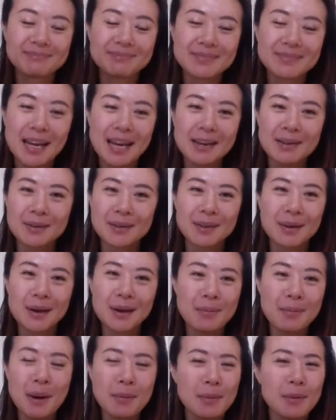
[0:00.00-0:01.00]
I don't know. I
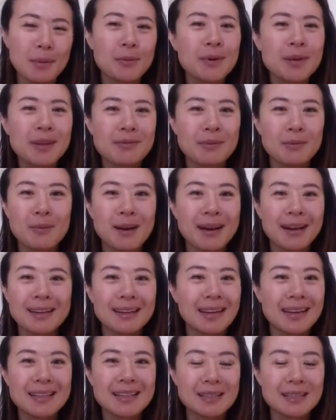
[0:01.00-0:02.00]
probably wouldn't even
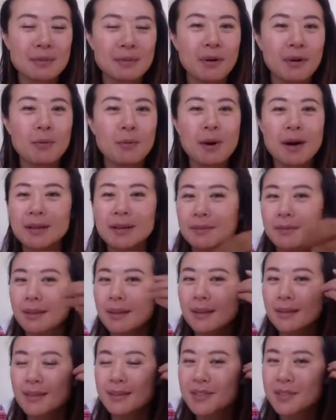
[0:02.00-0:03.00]
recognize them if I walked
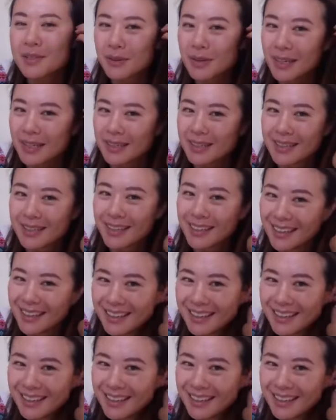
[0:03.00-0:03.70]
along the street.